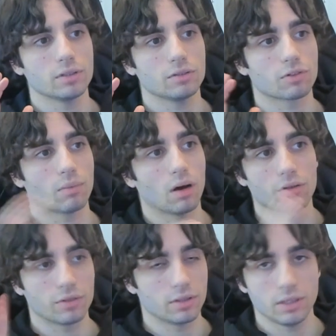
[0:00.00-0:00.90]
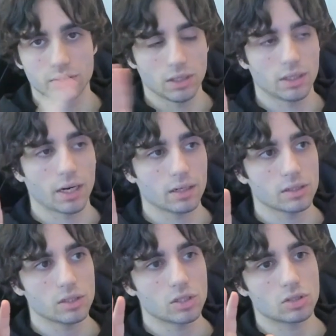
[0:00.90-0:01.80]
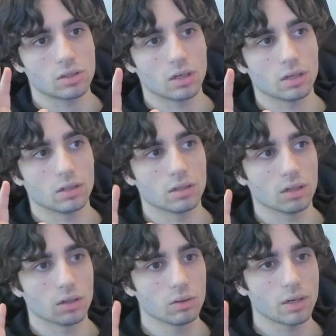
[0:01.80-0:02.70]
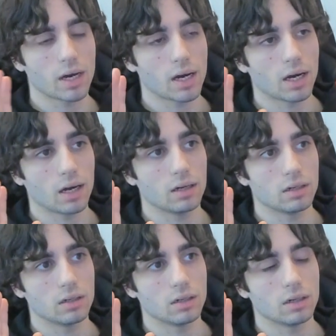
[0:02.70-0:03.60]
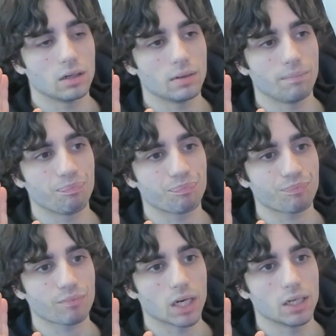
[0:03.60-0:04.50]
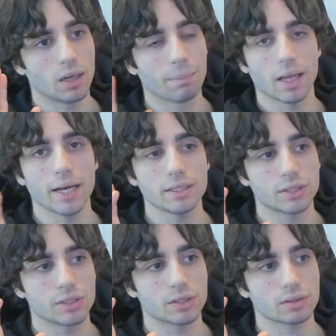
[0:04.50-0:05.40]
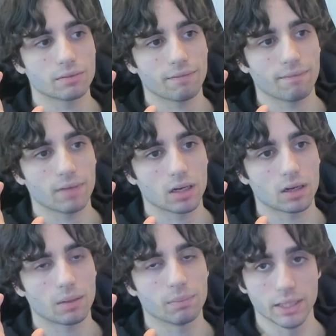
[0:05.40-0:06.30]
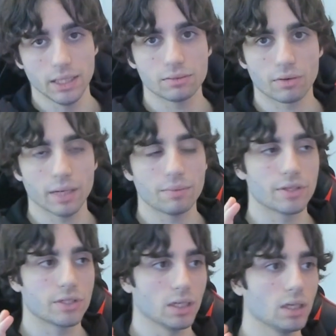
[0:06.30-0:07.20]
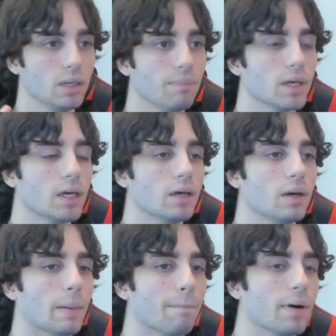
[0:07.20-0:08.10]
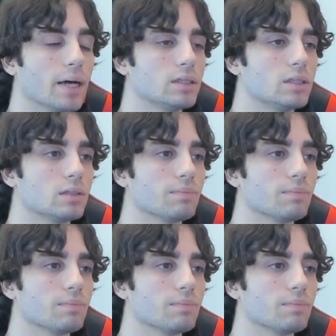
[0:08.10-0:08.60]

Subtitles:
from all of the DOT characters, Luca applies bleed, right, with his E. But